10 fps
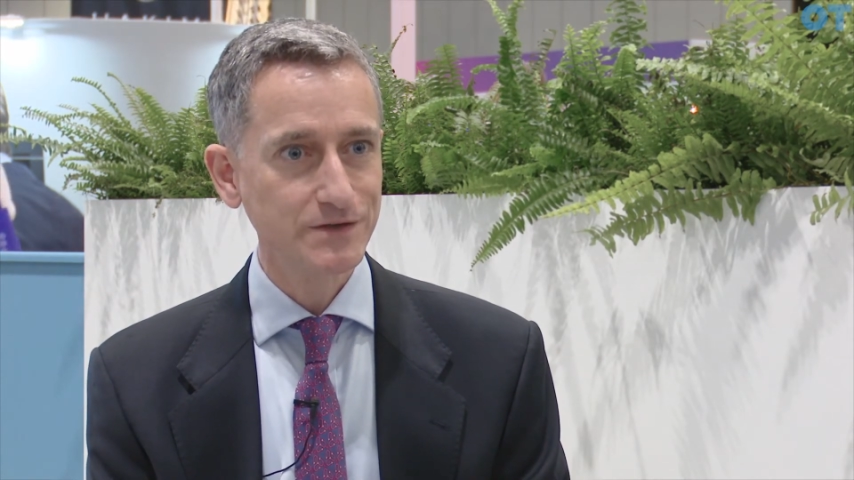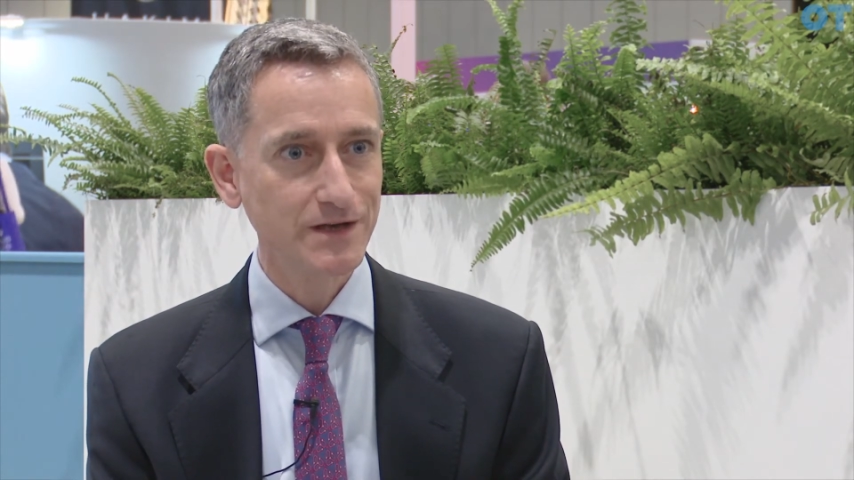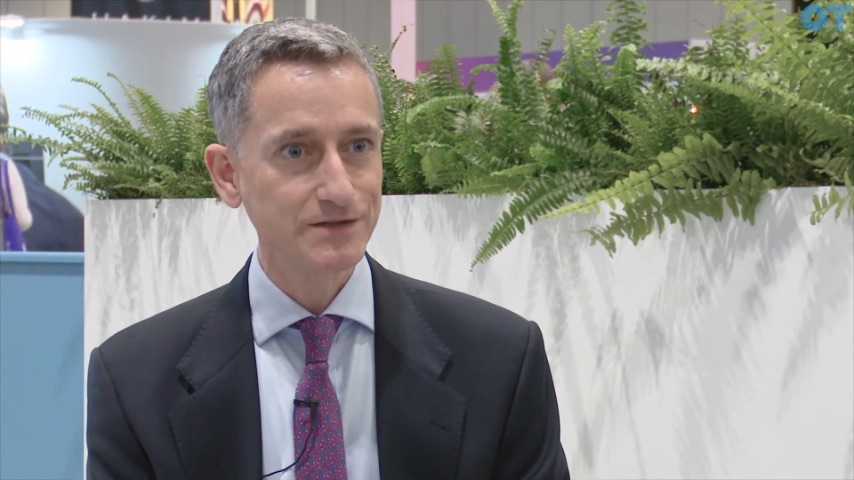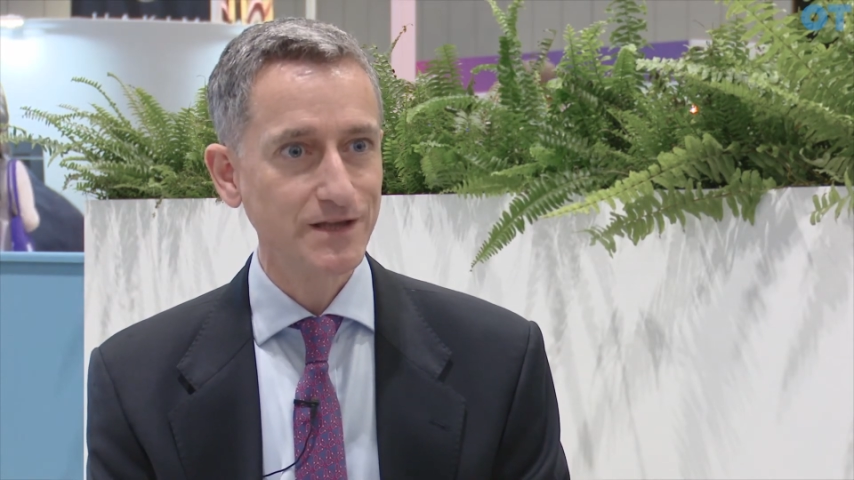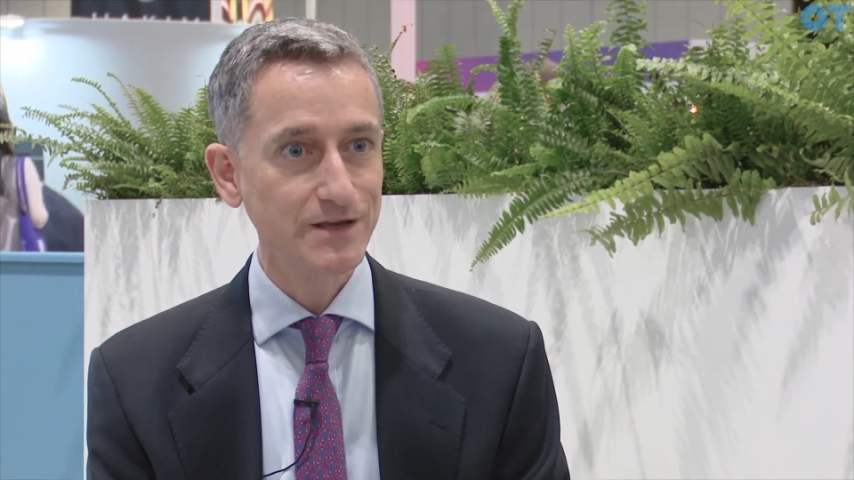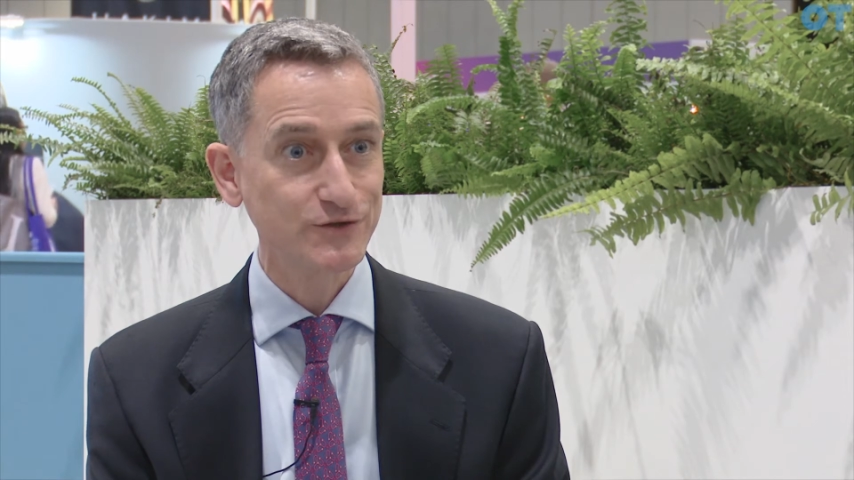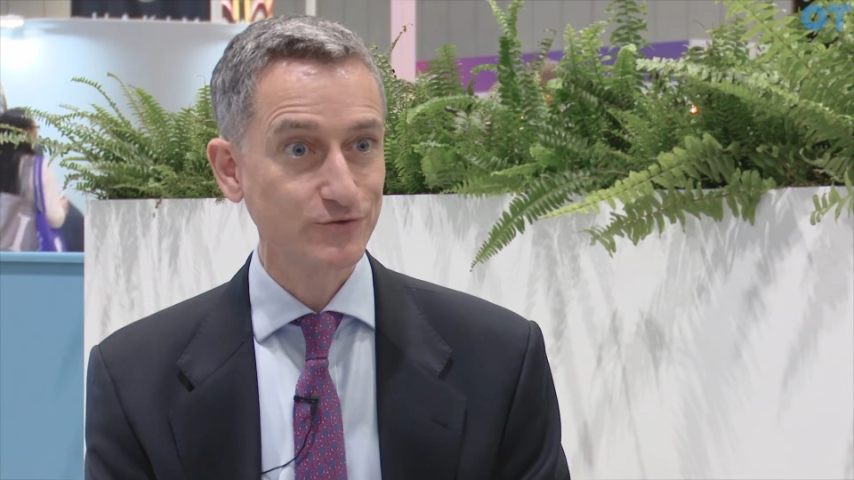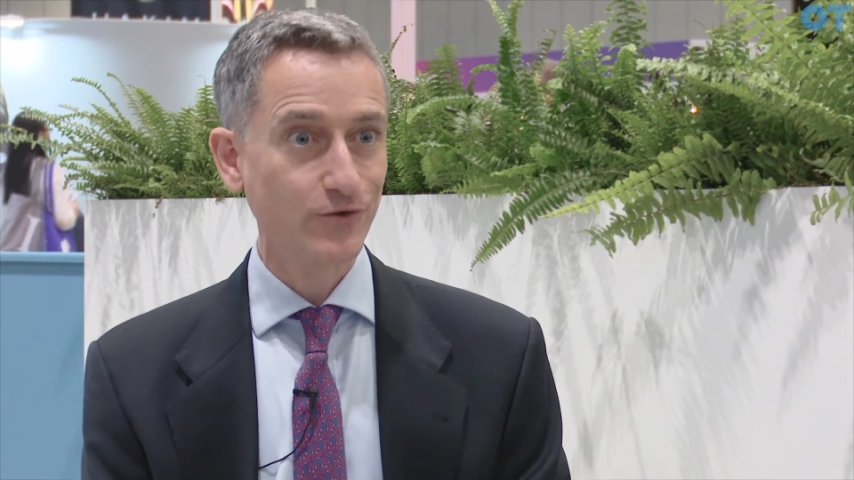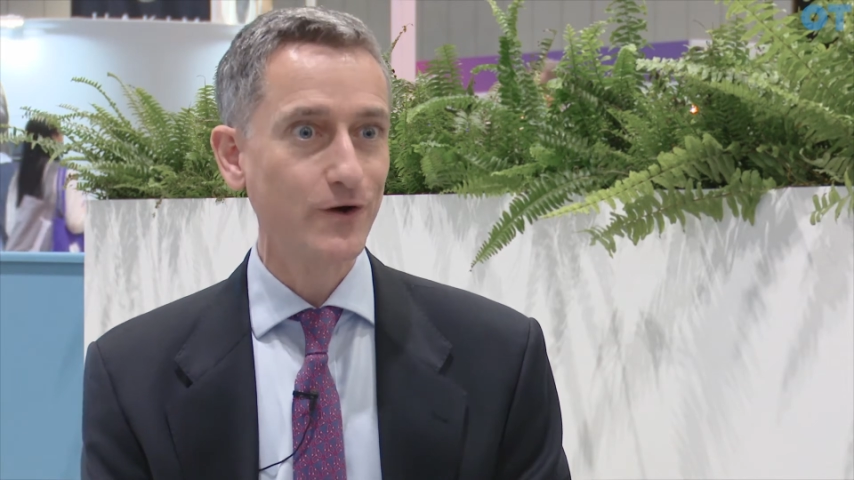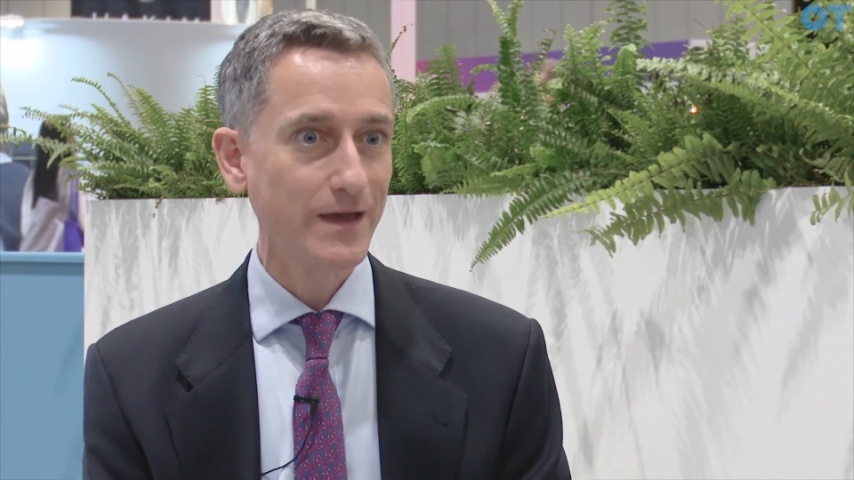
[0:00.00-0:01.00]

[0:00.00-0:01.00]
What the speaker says: is there strong